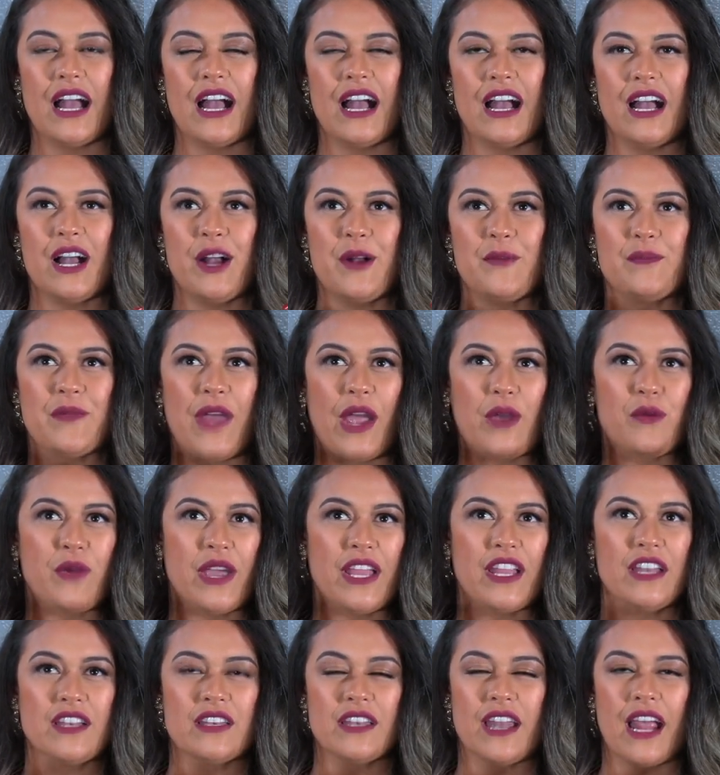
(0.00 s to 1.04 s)
I
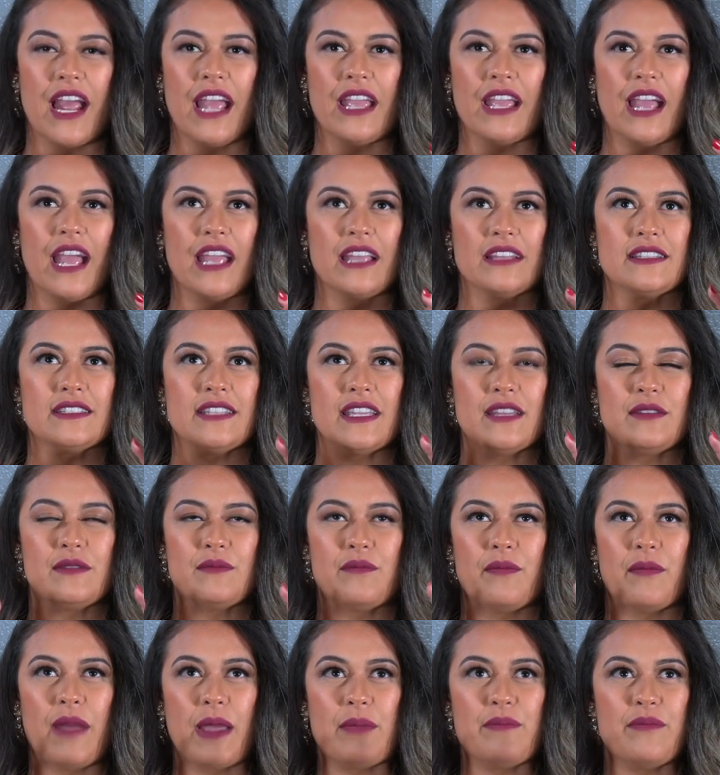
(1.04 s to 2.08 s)
went and I did
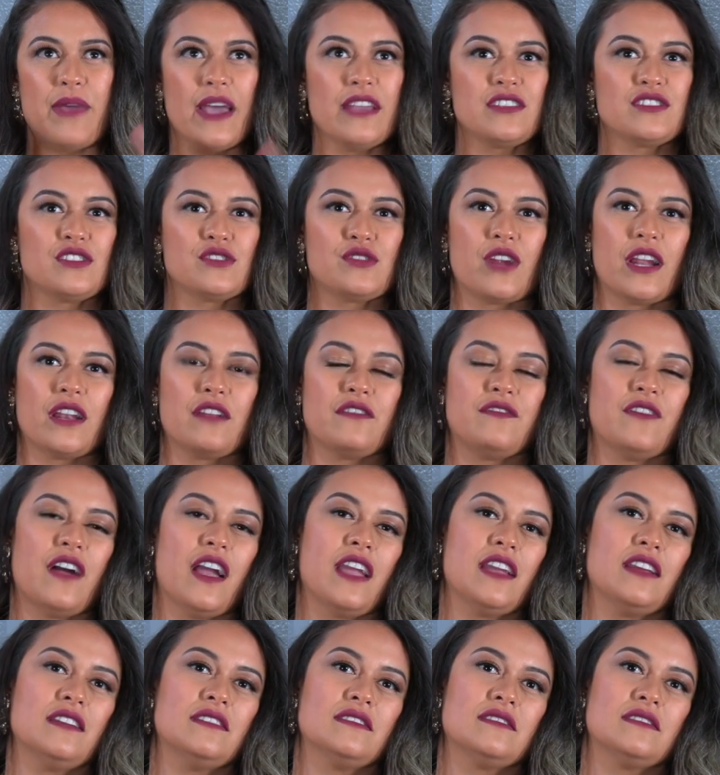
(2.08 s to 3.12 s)
my best to try to
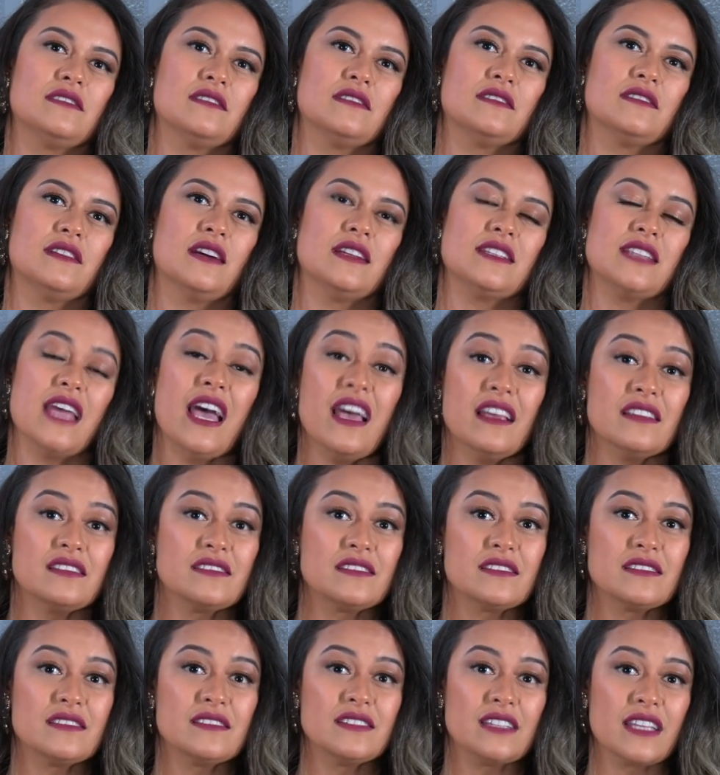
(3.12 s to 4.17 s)
find a
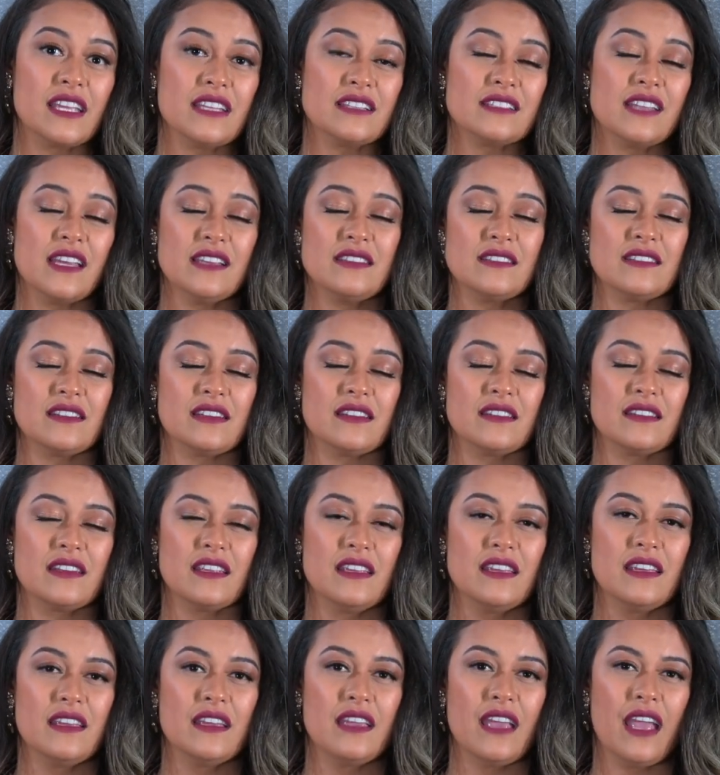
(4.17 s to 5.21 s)
test to get tested.
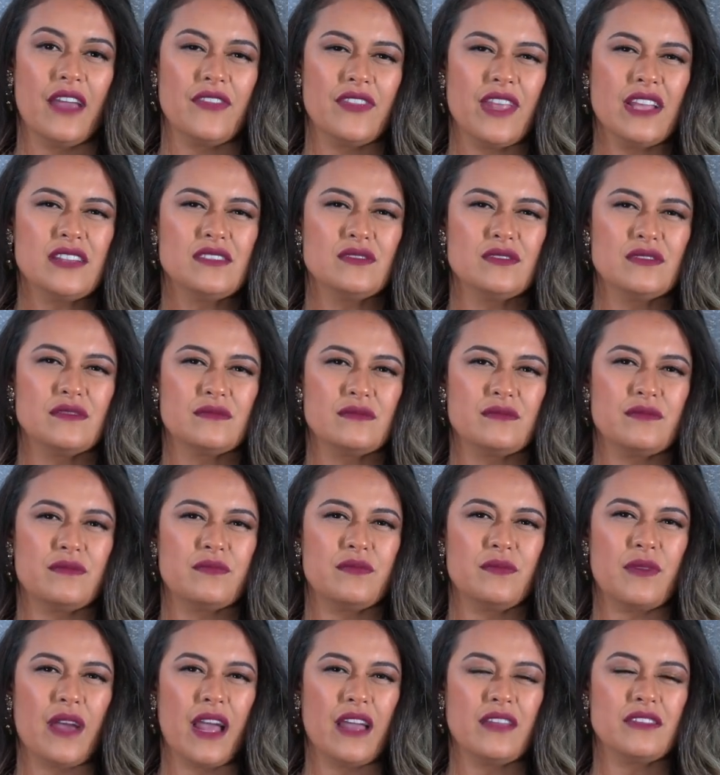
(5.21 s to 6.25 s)
And that's,
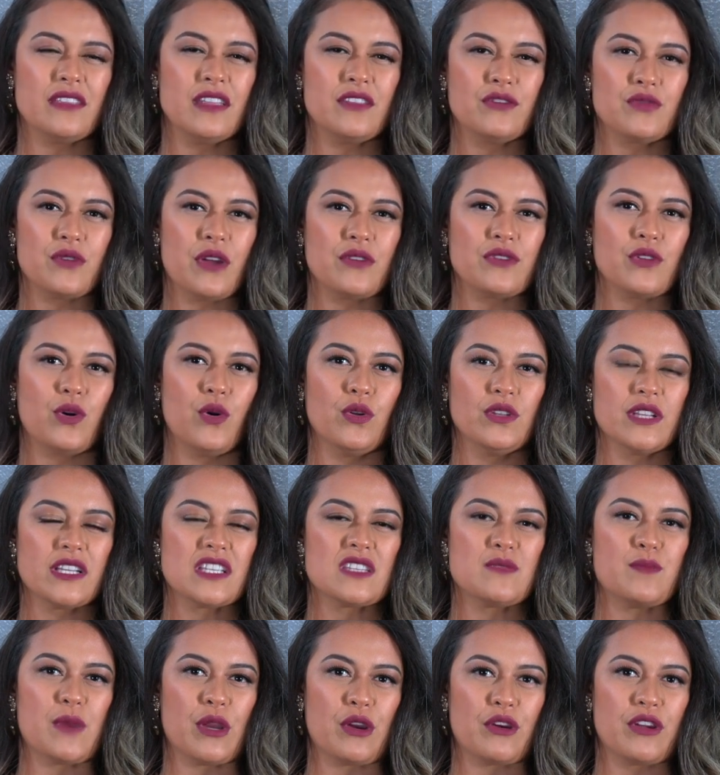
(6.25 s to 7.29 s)
I think throughout the whole
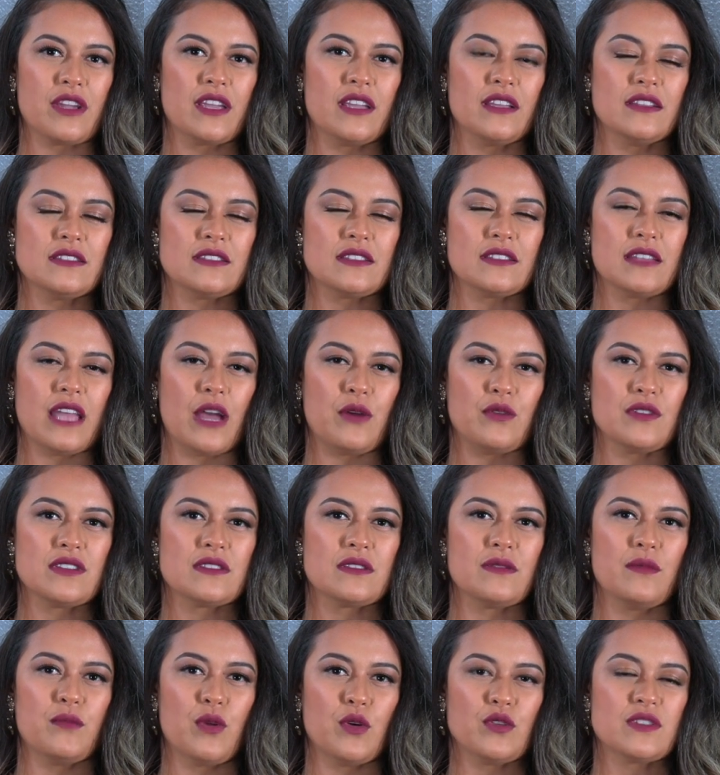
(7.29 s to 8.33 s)
experience, that
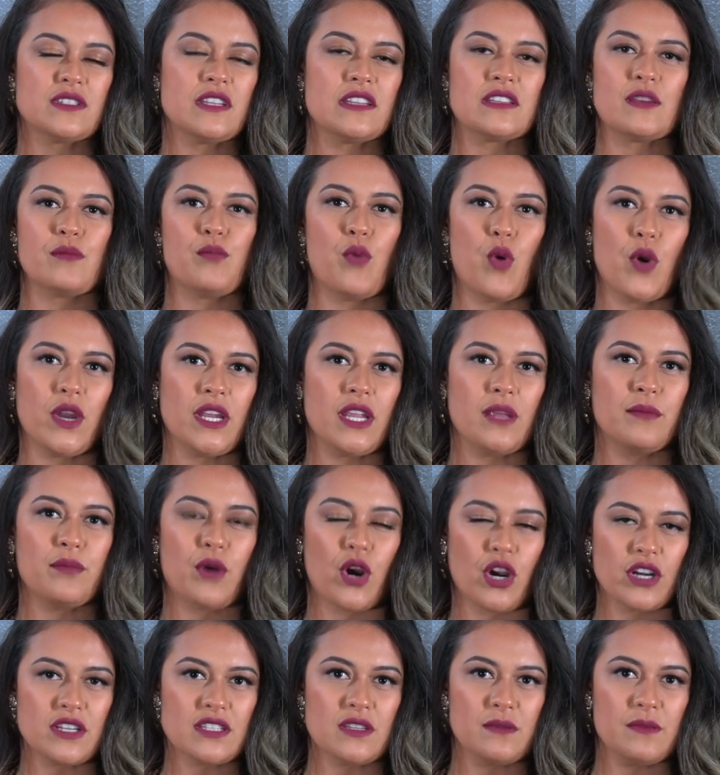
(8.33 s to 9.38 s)
was the most disappointing
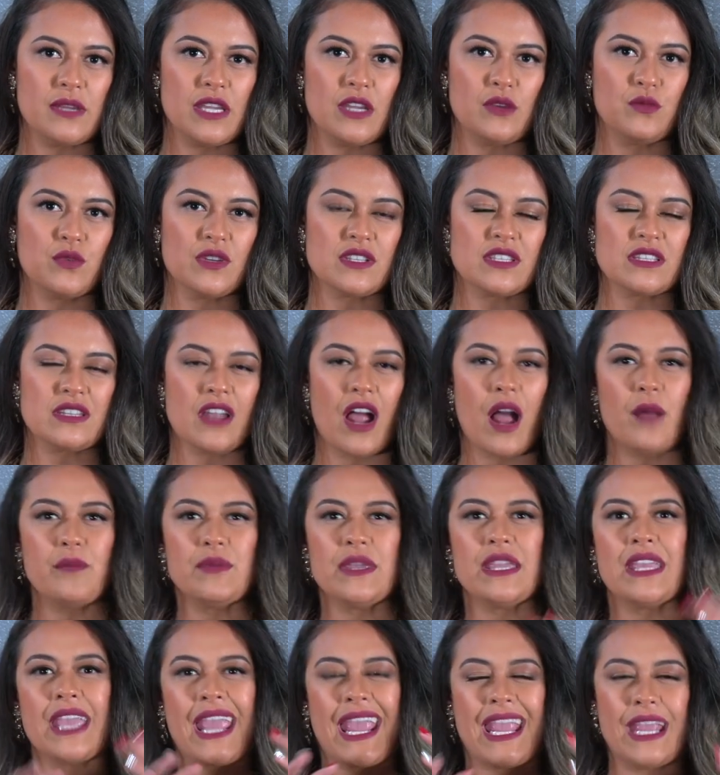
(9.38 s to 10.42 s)
part to me, was not
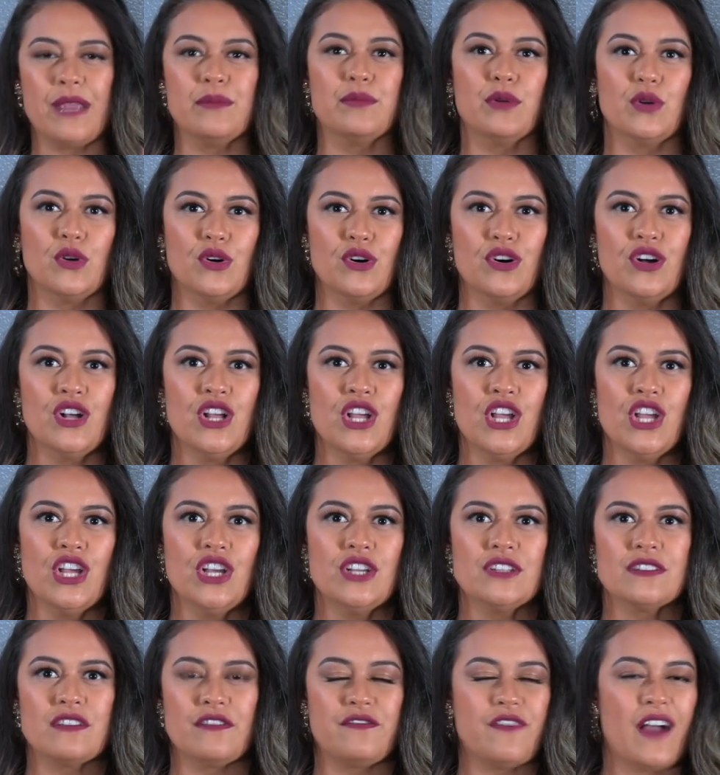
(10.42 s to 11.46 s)
being able
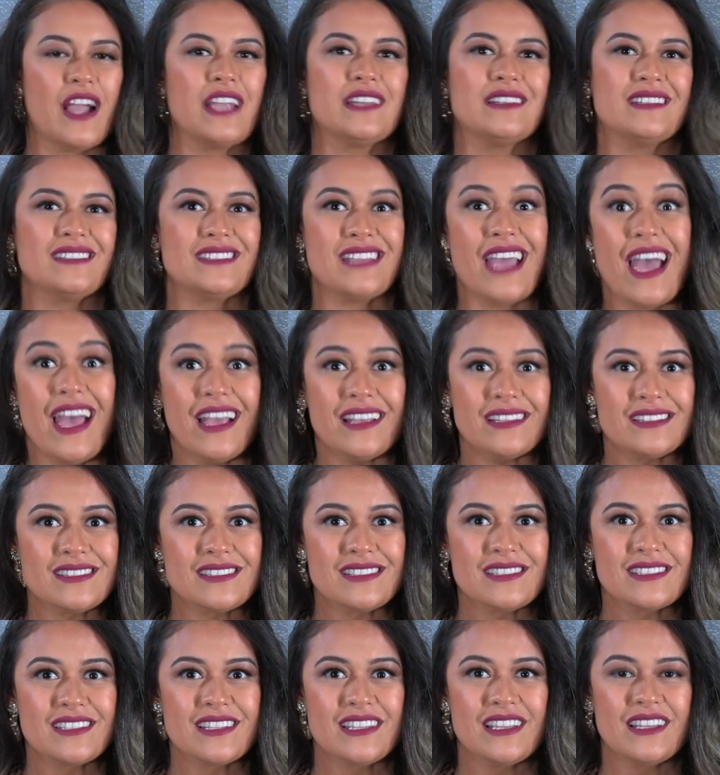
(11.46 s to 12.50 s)
to find a
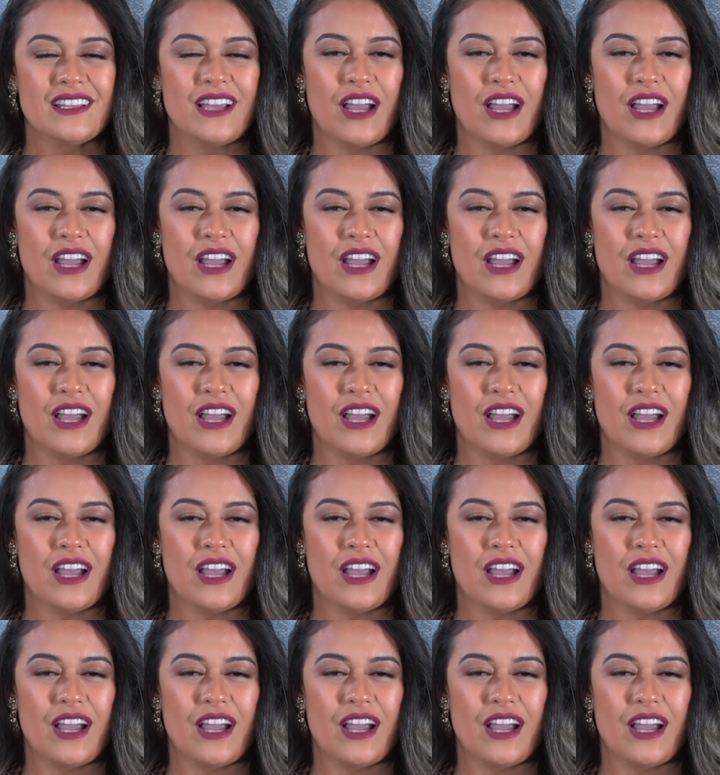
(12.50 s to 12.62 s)
test